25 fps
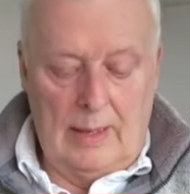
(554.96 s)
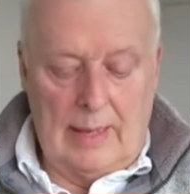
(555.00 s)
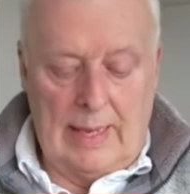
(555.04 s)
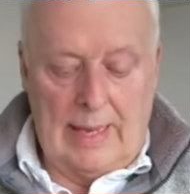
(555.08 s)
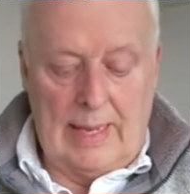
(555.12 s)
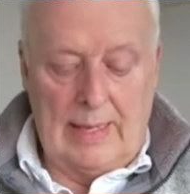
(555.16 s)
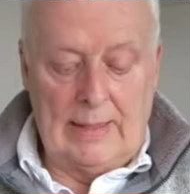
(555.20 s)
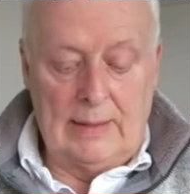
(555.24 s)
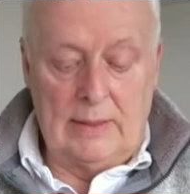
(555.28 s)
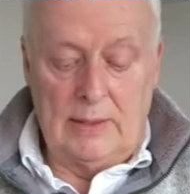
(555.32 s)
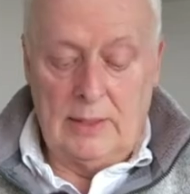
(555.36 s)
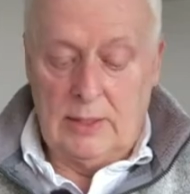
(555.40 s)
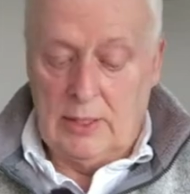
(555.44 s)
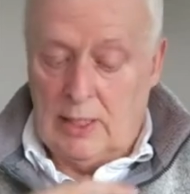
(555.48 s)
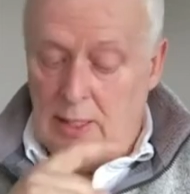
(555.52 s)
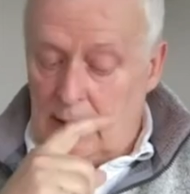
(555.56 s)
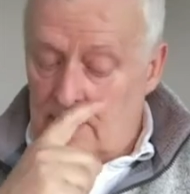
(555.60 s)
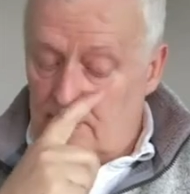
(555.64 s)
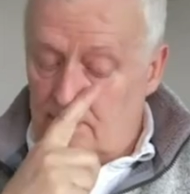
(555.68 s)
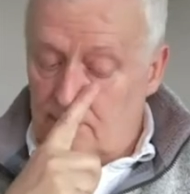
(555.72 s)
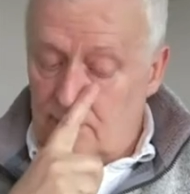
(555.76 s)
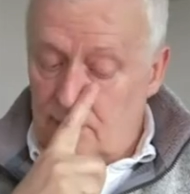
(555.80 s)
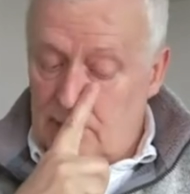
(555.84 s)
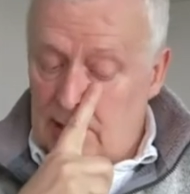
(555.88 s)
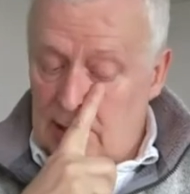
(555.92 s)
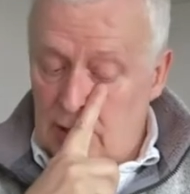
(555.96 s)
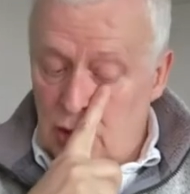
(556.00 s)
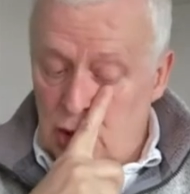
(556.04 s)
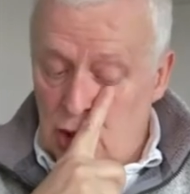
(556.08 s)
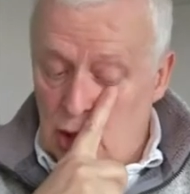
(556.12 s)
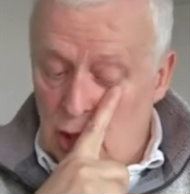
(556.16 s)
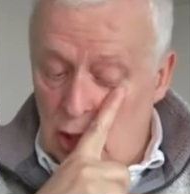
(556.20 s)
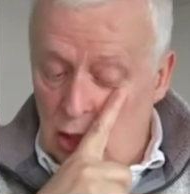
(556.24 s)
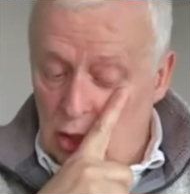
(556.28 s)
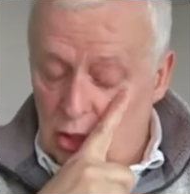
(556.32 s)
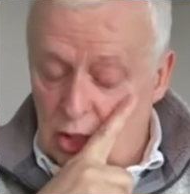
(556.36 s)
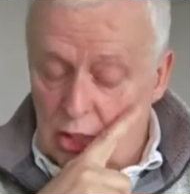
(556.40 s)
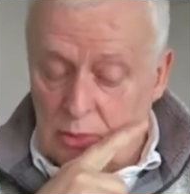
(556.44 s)
And they
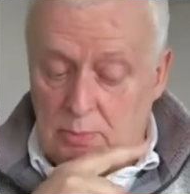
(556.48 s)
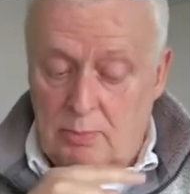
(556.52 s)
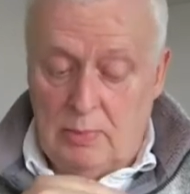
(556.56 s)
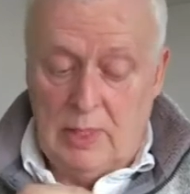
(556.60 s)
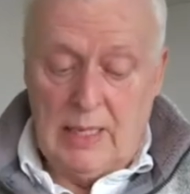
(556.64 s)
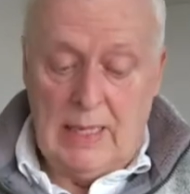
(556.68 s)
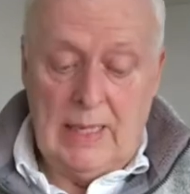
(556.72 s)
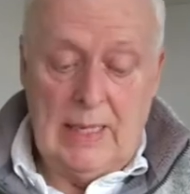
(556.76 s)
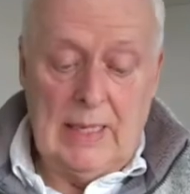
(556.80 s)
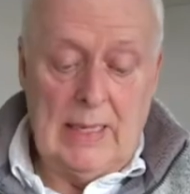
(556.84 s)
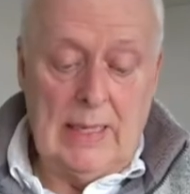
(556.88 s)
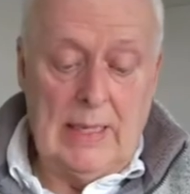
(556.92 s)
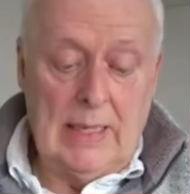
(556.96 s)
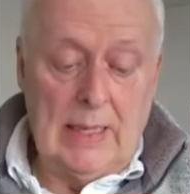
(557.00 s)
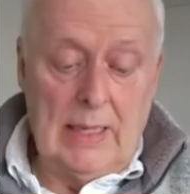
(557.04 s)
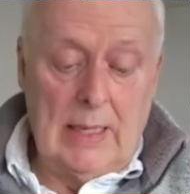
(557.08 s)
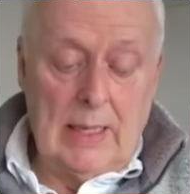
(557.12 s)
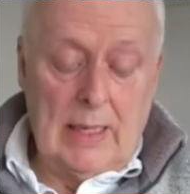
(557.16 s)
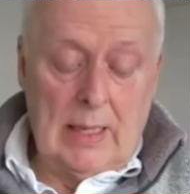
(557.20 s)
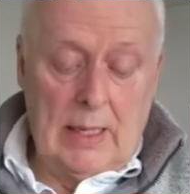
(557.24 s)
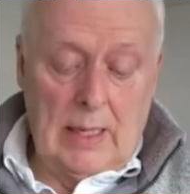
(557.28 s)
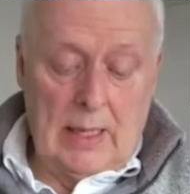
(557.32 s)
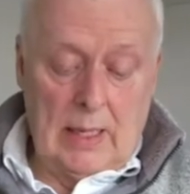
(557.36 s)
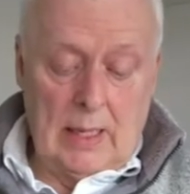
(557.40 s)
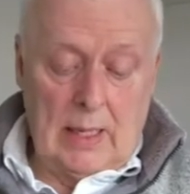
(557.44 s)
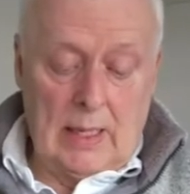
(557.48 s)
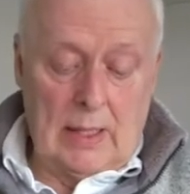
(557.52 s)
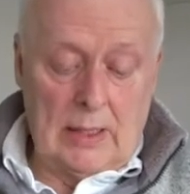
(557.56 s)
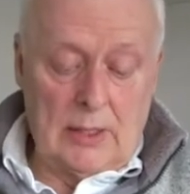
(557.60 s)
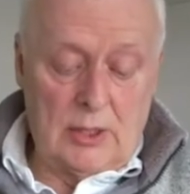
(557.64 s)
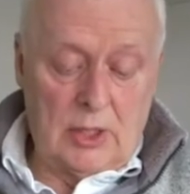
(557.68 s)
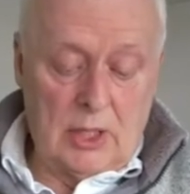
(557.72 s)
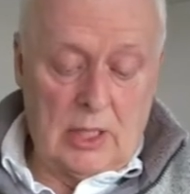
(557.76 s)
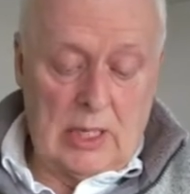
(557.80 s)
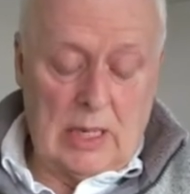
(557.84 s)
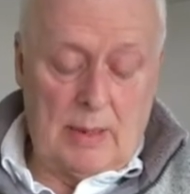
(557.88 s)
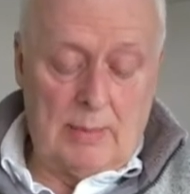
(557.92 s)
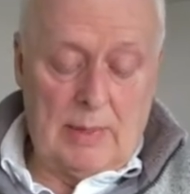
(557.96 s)
charged me
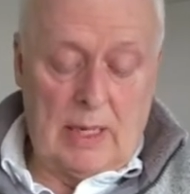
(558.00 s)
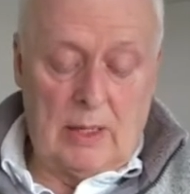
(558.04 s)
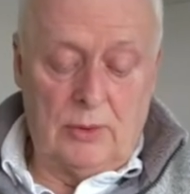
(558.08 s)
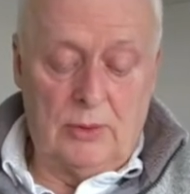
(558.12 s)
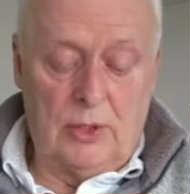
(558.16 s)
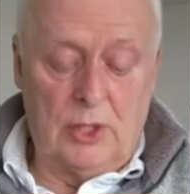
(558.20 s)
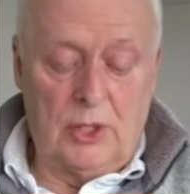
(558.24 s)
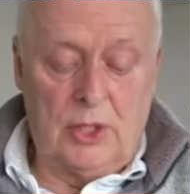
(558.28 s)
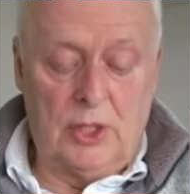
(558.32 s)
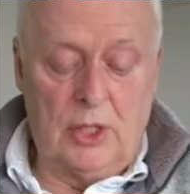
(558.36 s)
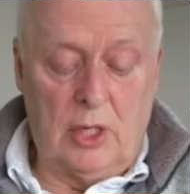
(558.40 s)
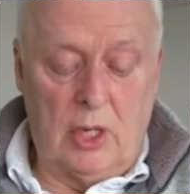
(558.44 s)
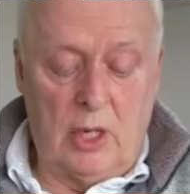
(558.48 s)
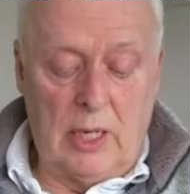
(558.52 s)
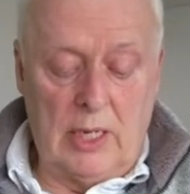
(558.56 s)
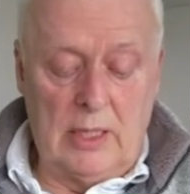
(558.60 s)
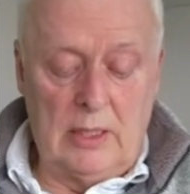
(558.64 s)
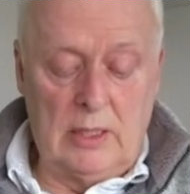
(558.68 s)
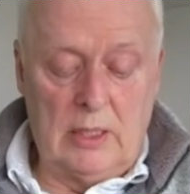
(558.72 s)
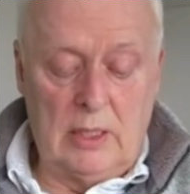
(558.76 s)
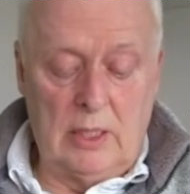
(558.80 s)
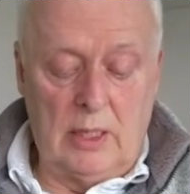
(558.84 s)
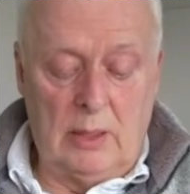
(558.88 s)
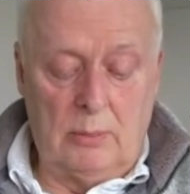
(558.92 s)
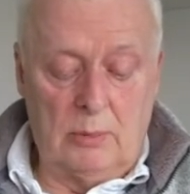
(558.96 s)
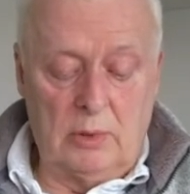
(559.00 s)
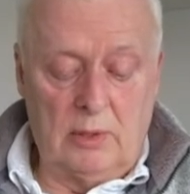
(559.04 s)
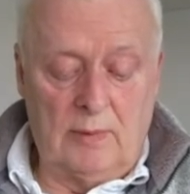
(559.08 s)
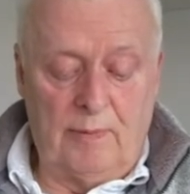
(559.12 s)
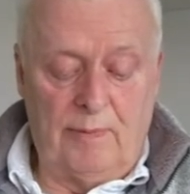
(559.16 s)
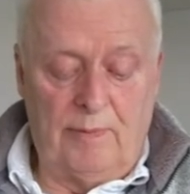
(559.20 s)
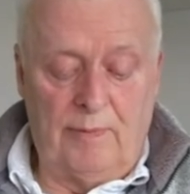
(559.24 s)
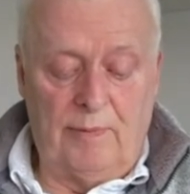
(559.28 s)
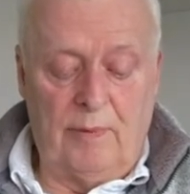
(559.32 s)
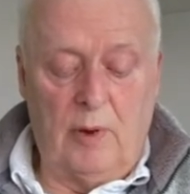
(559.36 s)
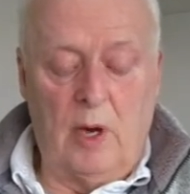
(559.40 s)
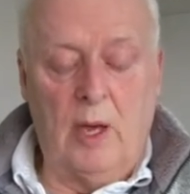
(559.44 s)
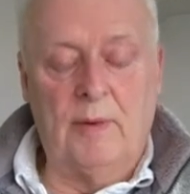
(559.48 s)
to come out to site, it was
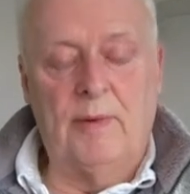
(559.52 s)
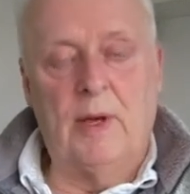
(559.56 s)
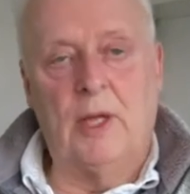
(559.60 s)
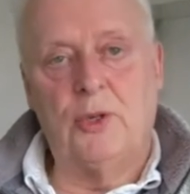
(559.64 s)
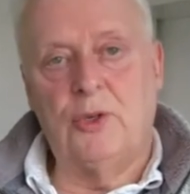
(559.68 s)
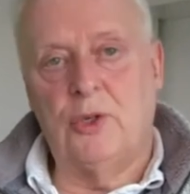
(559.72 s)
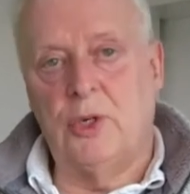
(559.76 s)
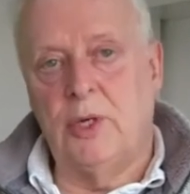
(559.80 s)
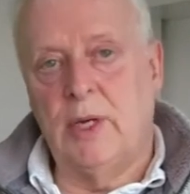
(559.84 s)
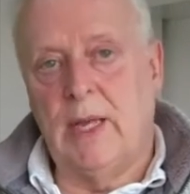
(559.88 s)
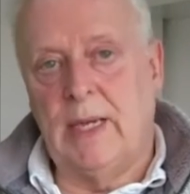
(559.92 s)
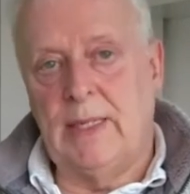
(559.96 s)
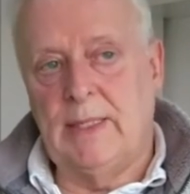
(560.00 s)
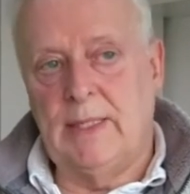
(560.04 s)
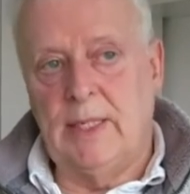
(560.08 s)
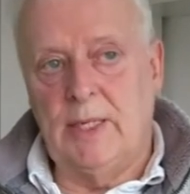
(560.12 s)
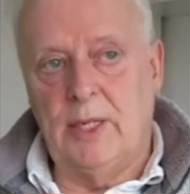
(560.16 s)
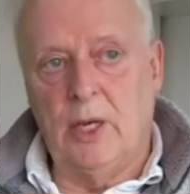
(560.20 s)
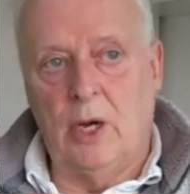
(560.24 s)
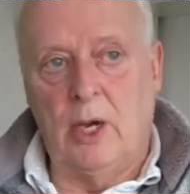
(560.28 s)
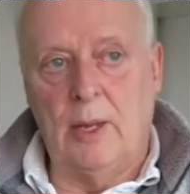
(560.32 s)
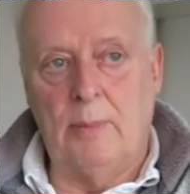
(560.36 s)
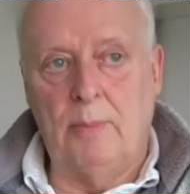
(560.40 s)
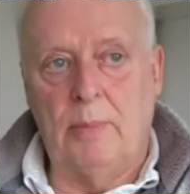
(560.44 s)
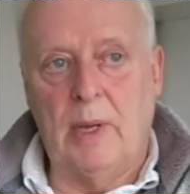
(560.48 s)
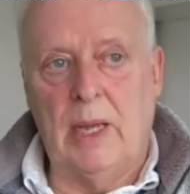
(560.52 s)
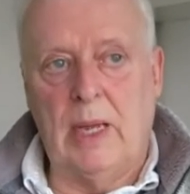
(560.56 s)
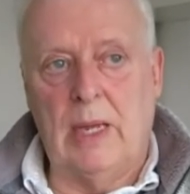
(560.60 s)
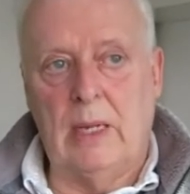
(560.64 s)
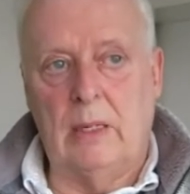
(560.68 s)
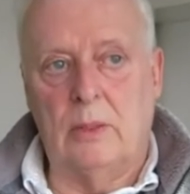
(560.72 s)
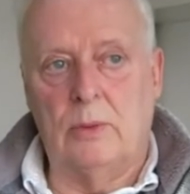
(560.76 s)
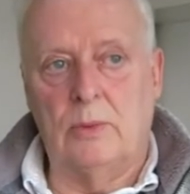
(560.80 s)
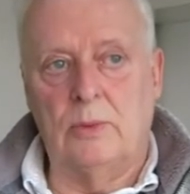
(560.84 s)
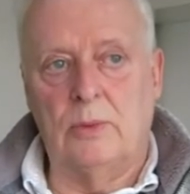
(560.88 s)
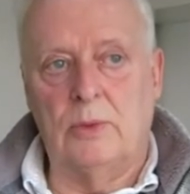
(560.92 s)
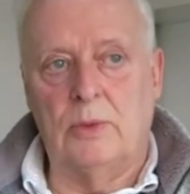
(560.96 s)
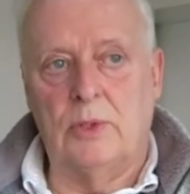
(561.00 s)

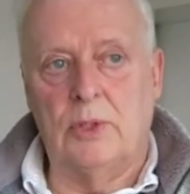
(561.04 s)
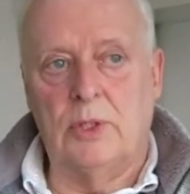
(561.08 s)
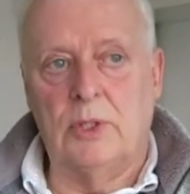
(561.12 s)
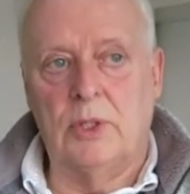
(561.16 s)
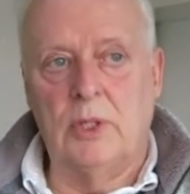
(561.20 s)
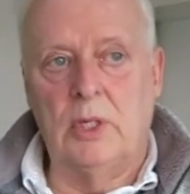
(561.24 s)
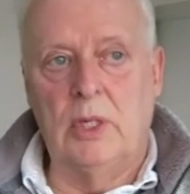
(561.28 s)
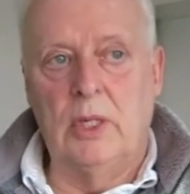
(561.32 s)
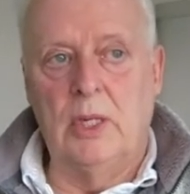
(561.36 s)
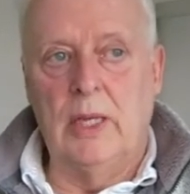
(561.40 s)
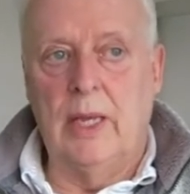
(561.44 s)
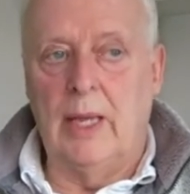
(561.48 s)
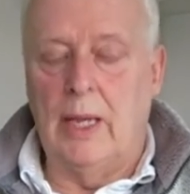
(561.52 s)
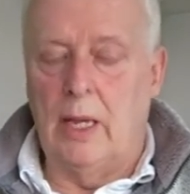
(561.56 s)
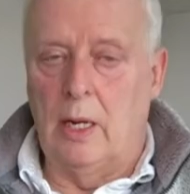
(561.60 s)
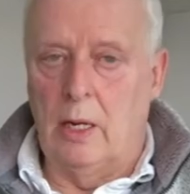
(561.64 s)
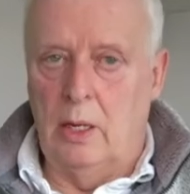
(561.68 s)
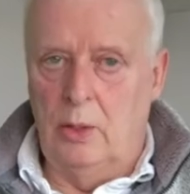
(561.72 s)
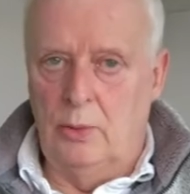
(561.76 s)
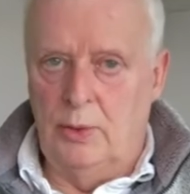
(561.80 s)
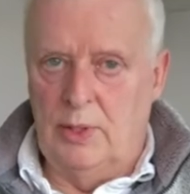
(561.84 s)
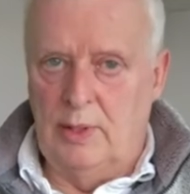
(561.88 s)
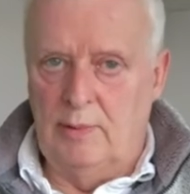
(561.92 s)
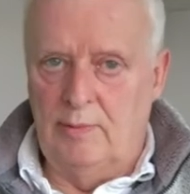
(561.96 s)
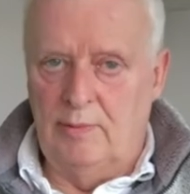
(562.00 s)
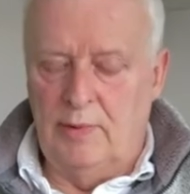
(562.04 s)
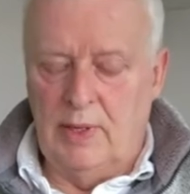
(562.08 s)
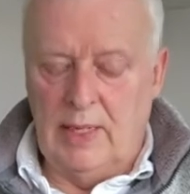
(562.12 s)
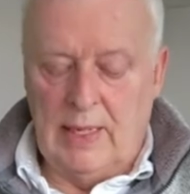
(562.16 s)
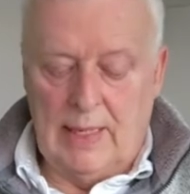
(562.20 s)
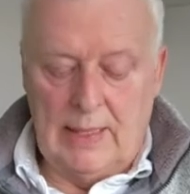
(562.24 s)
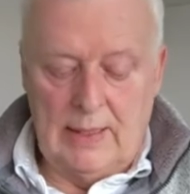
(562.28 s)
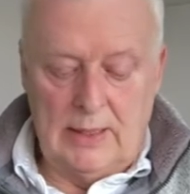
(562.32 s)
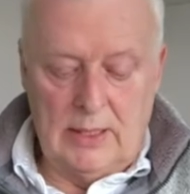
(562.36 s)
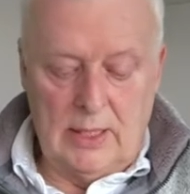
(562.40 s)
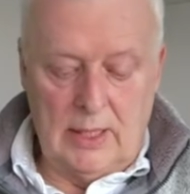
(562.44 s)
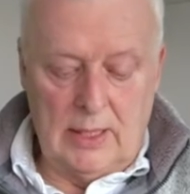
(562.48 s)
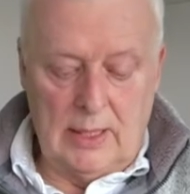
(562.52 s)
£589, including
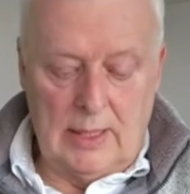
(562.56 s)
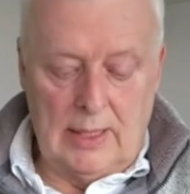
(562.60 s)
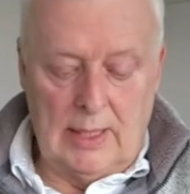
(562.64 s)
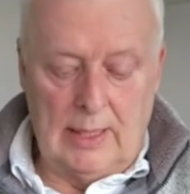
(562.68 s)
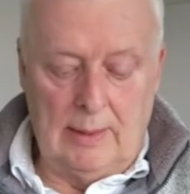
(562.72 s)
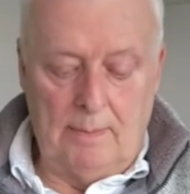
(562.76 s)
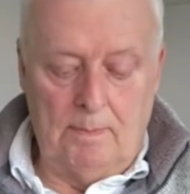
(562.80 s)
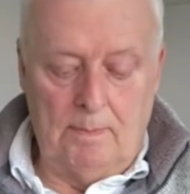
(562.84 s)
VAT.